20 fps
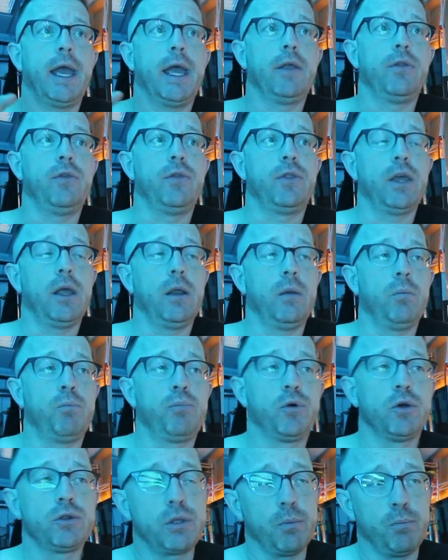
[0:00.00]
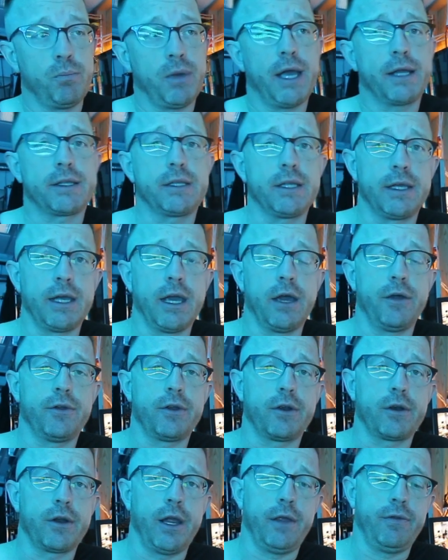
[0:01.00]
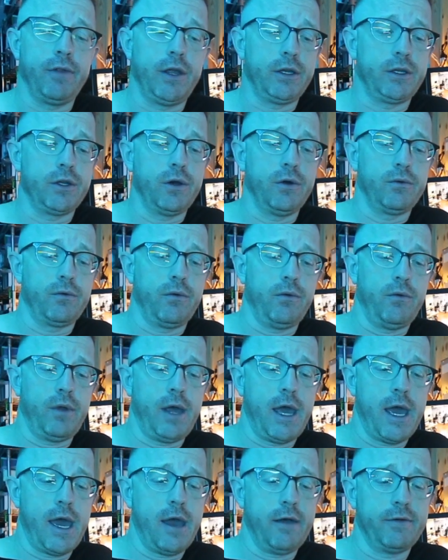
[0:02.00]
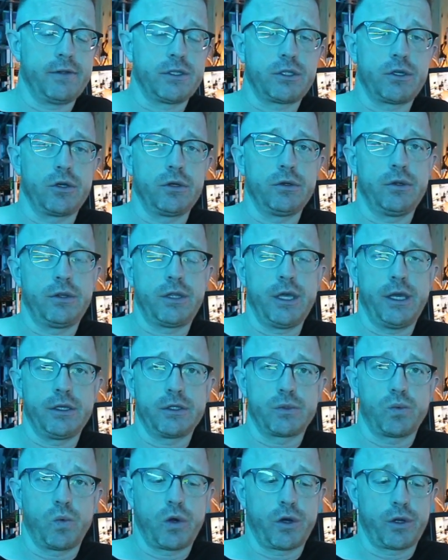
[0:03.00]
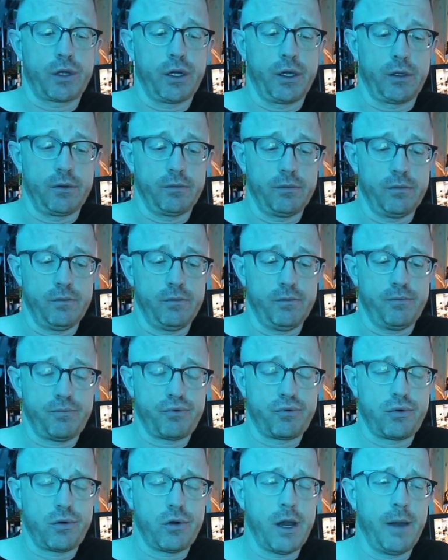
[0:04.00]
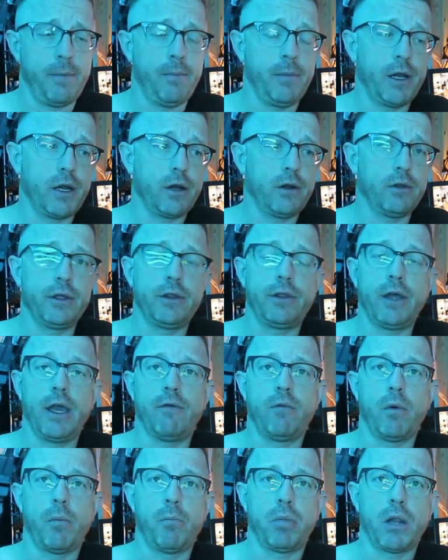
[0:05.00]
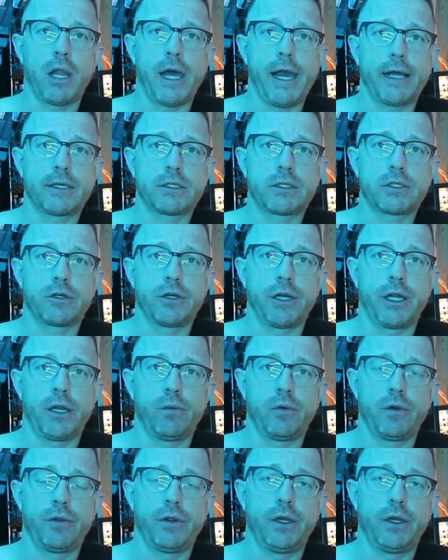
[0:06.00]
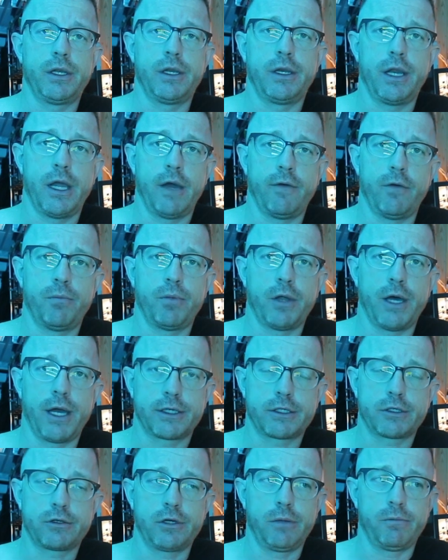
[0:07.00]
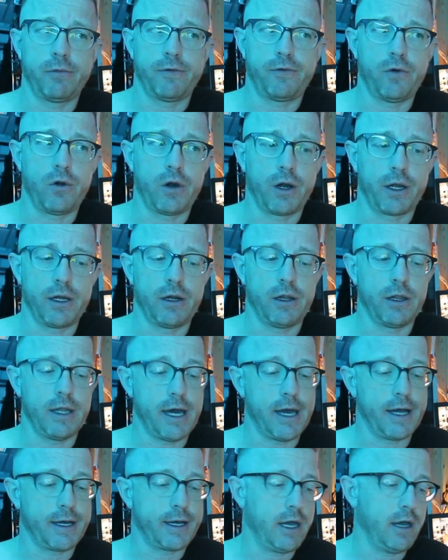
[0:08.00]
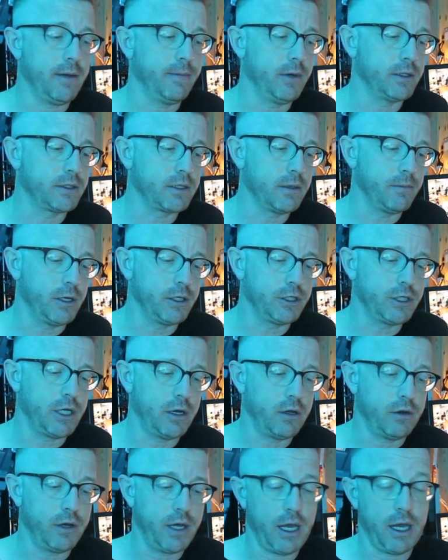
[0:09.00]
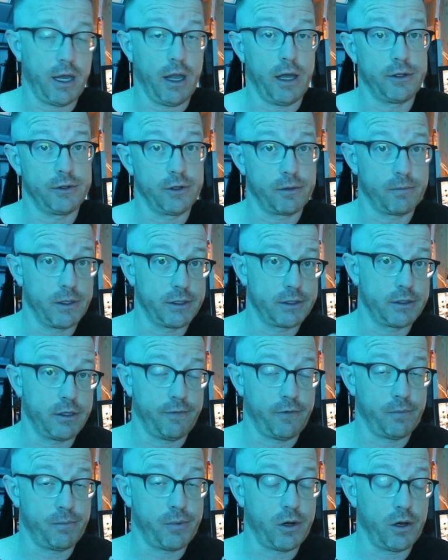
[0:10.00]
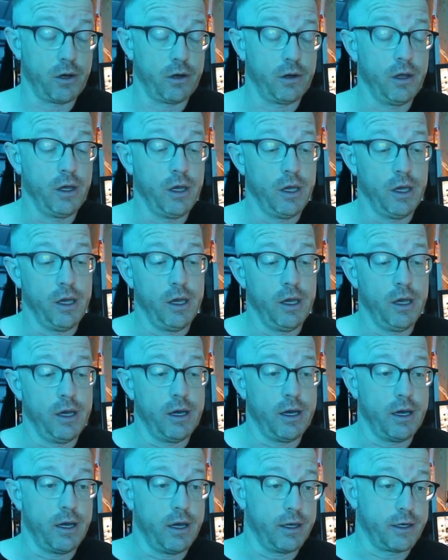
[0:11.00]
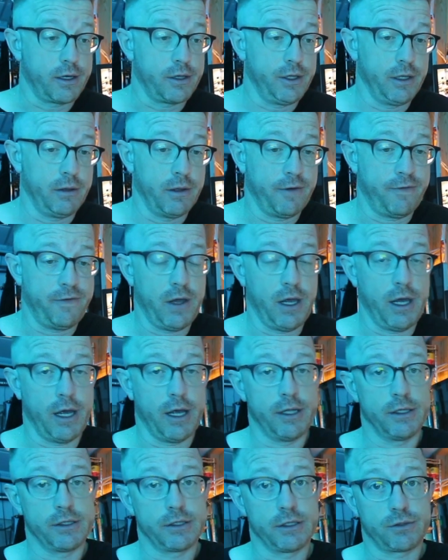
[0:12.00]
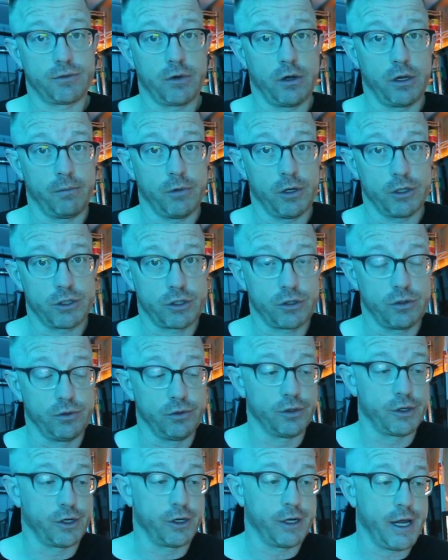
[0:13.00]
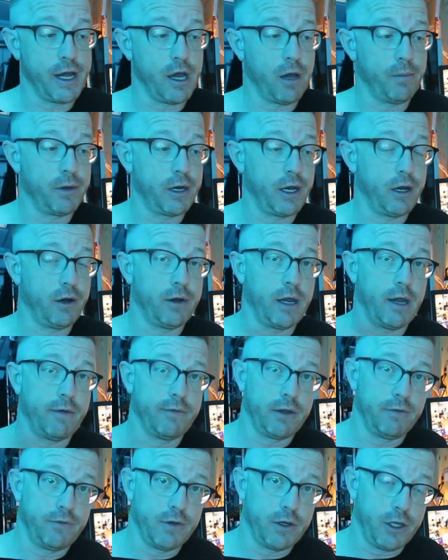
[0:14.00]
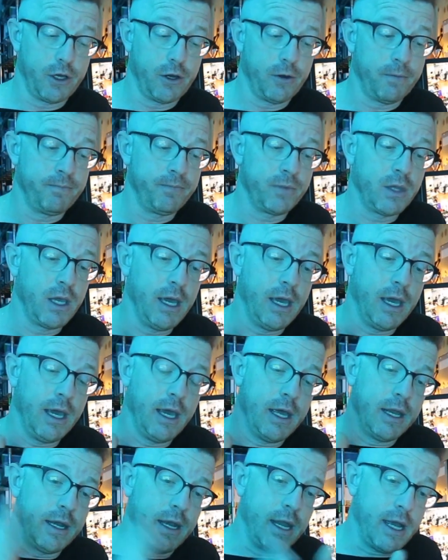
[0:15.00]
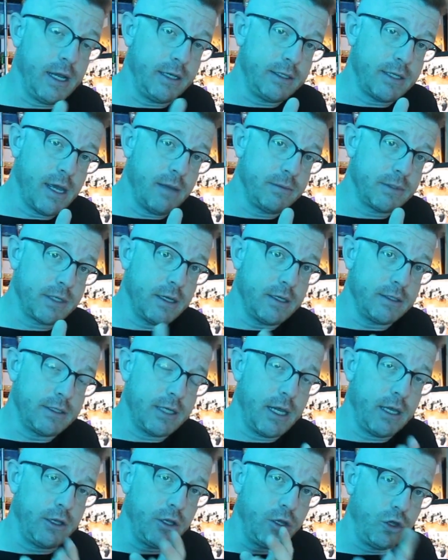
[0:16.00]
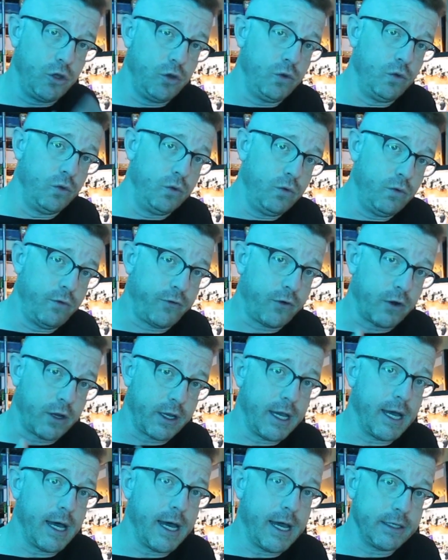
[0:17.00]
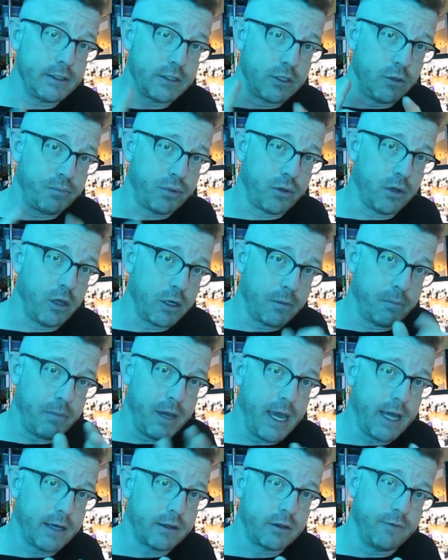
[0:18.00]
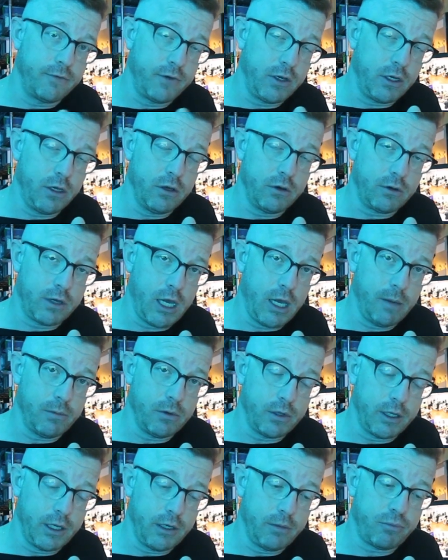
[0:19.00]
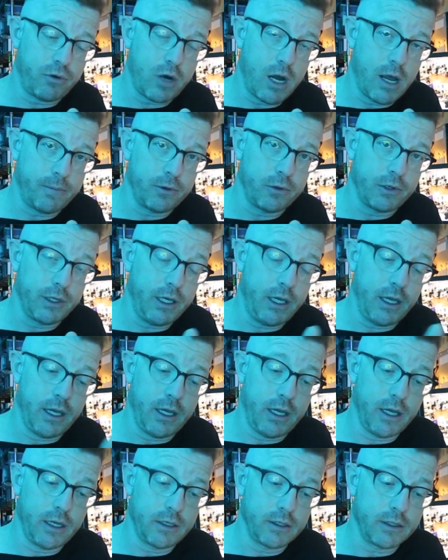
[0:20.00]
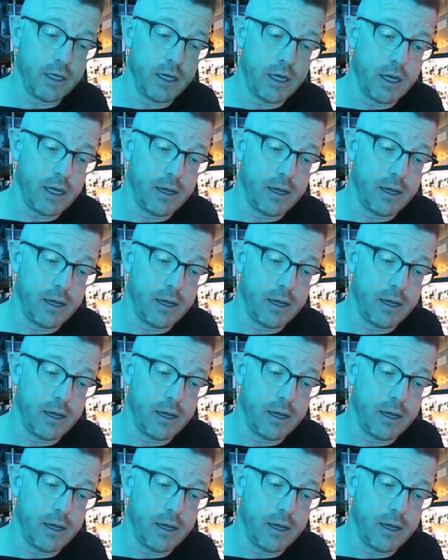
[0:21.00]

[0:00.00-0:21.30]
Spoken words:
and then put them back together, and they don't have certain things working. Primarily they have a black screen where didn't have a black screen before. I get a lot of comments on my channel, hey, I took my stuff apart, I cleaned the fans, it's running much cooler now, but I don't have any video. 9 times out of 10 you forgot to plug back the video cable in properly, and